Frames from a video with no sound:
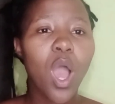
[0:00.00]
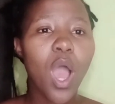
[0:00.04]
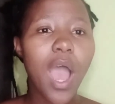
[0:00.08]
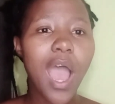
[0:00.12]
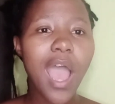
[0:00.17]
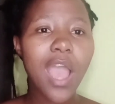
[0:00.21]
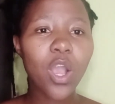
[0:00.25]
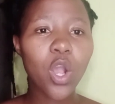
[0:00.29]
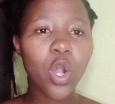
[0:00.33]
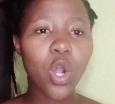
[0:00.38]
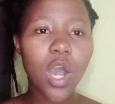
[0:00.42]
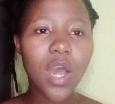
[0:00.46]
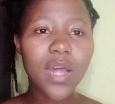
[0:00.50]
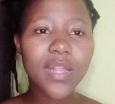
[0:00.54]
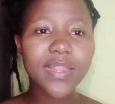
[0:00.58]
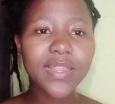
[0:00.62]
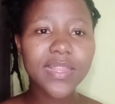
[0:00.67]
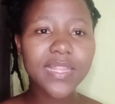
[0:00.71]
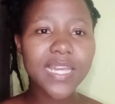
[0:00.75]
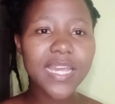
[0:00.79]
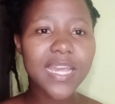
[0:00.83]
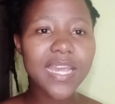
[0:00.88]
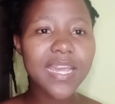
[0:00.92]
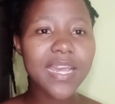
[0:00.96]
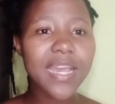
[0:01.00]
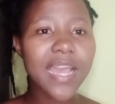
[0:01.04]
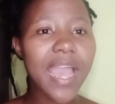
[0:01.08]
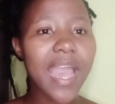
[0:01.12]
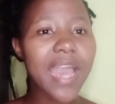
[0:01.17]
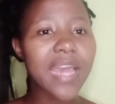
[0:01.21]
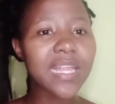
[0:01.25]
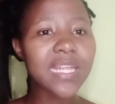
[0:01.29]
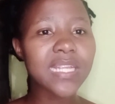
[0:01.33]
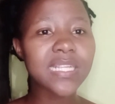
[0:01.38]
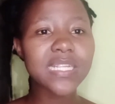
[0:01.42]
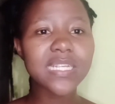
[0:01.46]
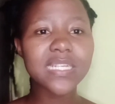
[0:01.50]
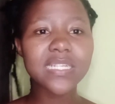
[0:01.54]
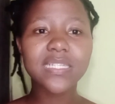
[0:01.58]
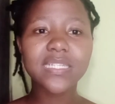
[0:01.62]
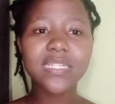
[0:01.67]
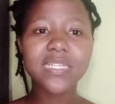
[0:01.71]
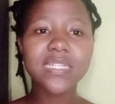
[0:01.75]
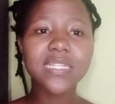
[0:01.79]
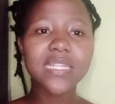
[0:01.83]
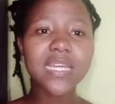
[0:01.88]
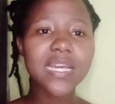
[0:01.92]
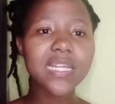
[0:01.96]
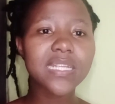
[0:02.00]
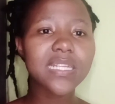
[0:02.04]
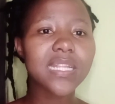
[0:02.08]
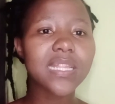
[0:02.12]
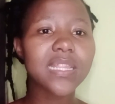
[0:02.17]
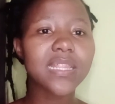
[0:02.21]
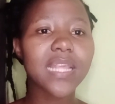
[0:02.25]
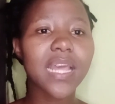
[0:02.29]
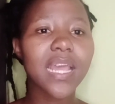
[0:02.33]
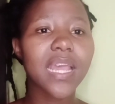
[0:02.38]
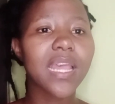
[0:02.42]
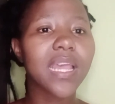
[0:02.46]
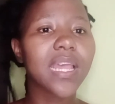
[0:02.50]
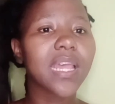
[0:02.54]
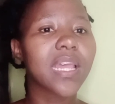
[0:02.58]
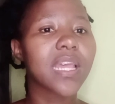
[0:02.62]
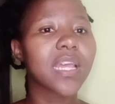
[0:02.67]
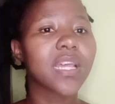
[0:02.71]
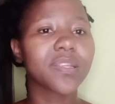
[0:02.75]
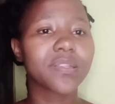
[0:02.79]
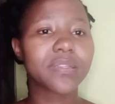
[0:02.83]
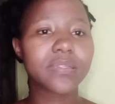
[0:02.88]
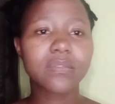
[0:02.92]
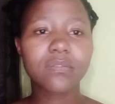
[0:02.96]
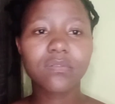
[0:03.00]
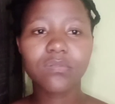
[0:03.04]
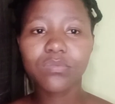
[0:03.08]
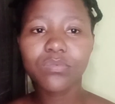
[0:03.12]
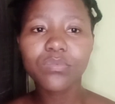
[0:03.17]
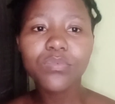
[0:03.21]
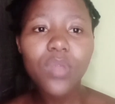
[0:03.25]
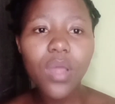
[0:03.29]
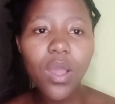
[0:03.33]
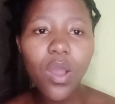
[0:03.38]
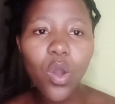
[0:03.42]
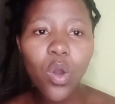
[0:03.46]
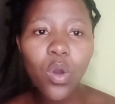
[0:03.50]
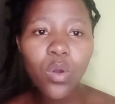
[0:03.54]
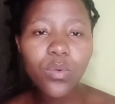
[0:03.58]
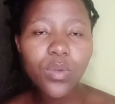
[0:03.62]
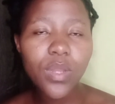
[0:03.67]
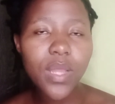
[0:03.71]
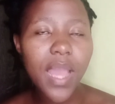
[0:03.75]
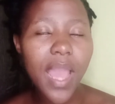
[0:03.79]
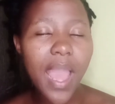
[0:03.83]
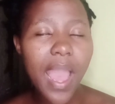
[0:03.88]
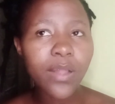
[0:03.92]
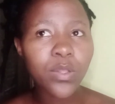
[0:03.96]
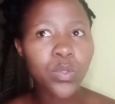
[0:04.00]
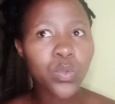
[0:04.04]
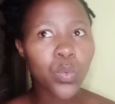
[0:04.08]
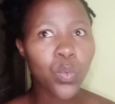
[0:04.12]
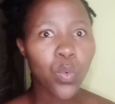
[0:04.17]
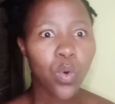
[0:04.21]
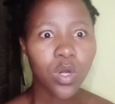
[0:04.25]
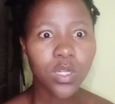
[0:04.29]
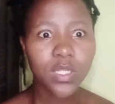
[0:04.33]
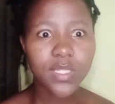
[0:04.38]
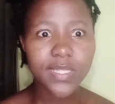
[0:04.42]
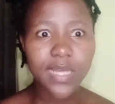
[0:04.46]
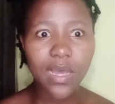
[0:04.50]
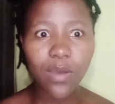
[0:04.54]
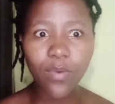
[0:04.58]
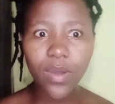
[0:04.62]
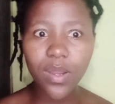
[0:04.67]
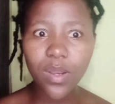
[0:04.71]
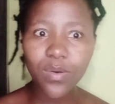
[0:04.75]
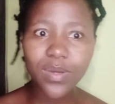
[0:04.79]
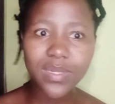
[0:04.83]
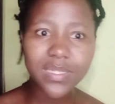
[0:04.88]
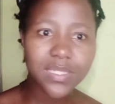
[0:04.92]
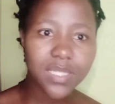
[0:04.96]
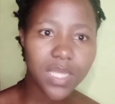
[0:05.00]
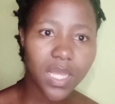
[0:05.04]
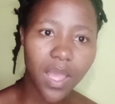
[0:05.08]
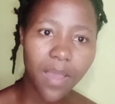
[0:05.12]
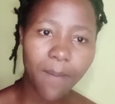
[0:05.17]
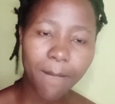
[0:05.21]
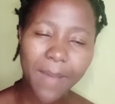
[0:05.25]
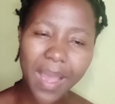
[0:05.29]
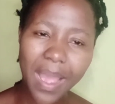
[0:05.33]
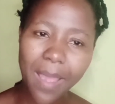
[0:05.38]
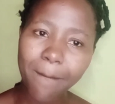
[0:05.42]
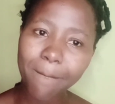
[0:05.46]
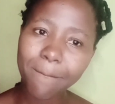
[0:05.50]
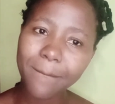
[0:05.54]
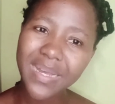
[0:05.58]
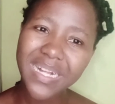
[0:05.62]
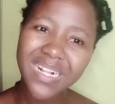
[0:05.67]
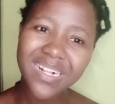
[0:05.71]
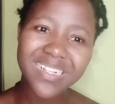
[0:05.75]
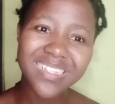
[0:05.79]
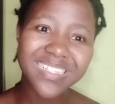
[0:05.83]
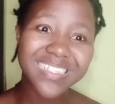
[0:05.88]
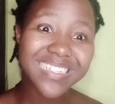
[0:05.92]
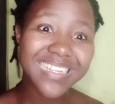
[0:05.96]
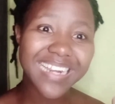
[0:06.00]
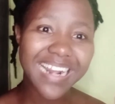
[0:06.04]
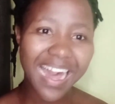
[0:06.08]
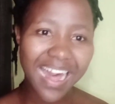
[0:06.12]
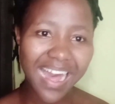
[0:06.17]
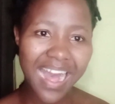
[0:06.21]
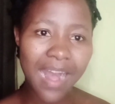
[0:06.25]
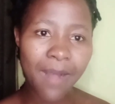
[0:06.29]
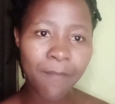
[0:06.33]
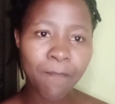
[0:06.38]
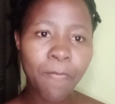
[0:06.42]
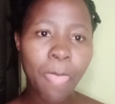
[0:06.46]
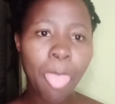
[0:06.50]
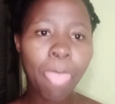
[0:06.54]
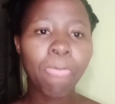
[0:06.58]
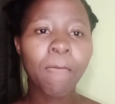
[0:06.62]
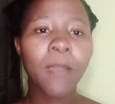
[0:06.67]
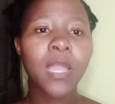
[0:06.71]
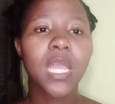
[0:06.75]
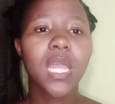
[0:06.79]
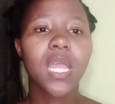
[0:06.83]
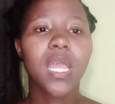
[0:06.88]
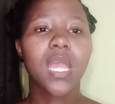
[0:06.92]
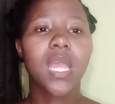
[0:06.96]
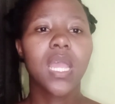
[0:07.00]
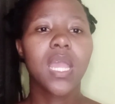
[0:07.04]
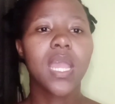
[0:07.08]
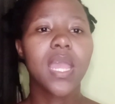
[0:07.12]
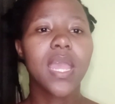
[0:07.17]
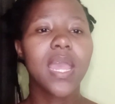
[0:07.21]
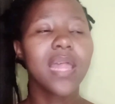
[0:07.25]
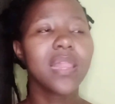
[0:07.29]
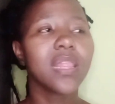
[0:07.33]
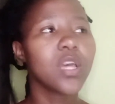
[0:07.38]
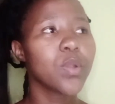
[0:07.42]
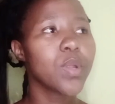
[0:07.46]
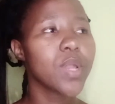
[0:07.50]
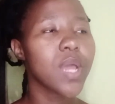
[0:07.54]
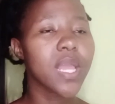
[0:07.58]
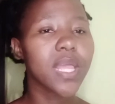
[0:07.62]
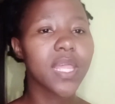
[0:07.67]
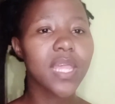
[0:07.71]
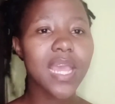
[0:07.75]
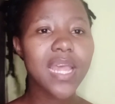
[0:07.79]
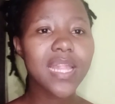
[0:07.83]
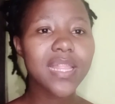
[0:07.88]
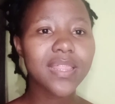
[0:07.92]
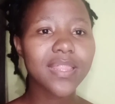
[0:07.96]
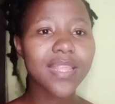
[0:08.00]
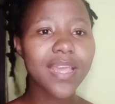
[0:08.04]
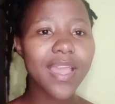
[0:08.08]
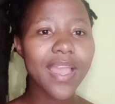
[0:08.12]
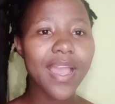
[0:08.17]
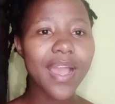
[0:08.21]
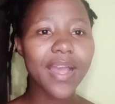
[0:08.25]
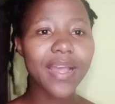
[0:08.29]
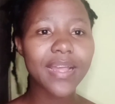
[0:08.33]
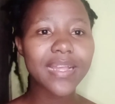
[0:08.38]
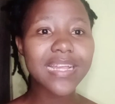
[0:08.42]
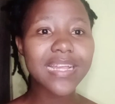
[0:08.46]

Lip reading: I got there, hadn't eaten anything, only had water while I was taking my pills. And then when I get there